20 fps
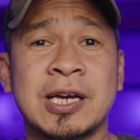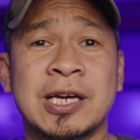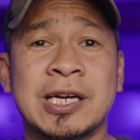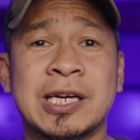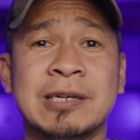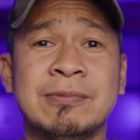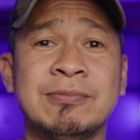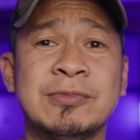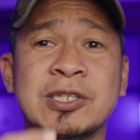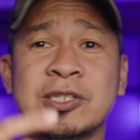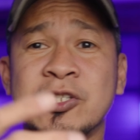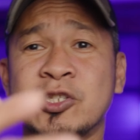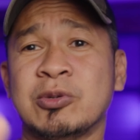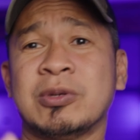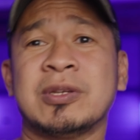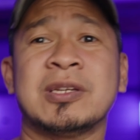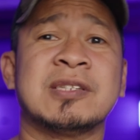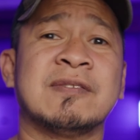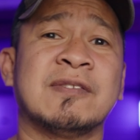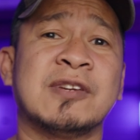I'm just
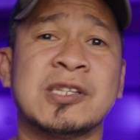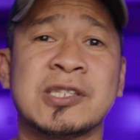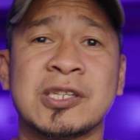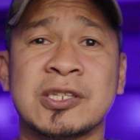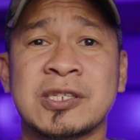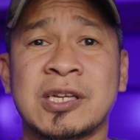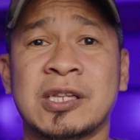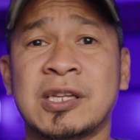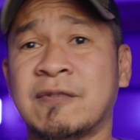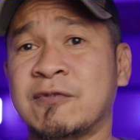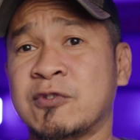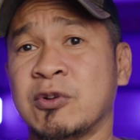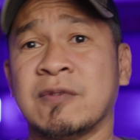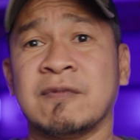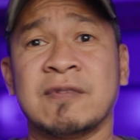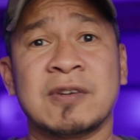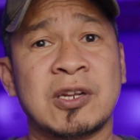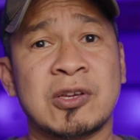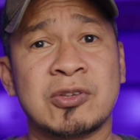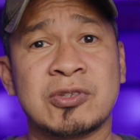doing this videos because I love doing
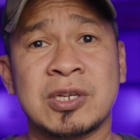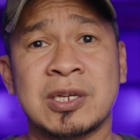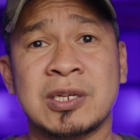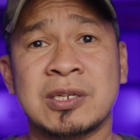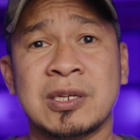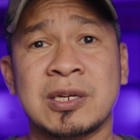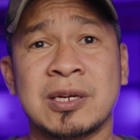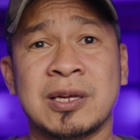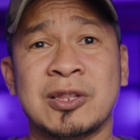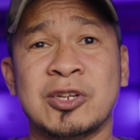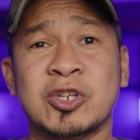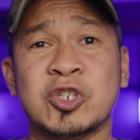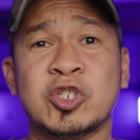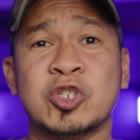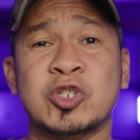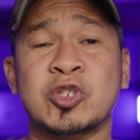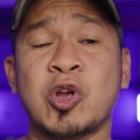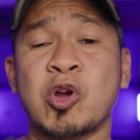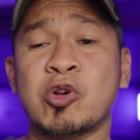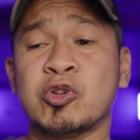videos. And
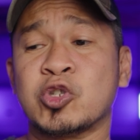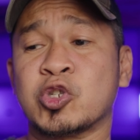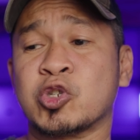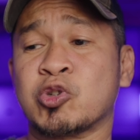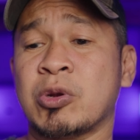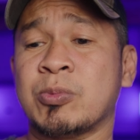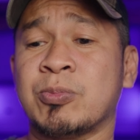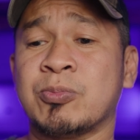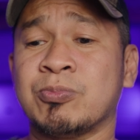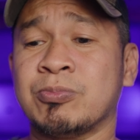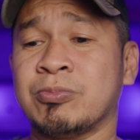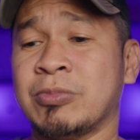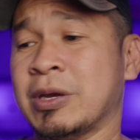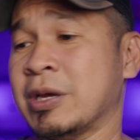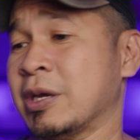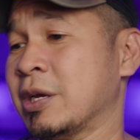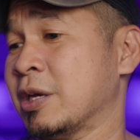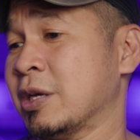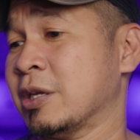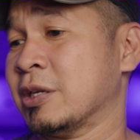there's no script
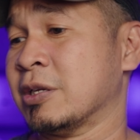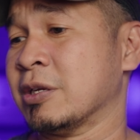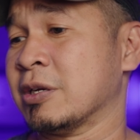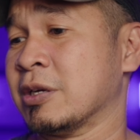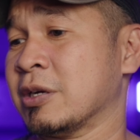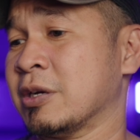and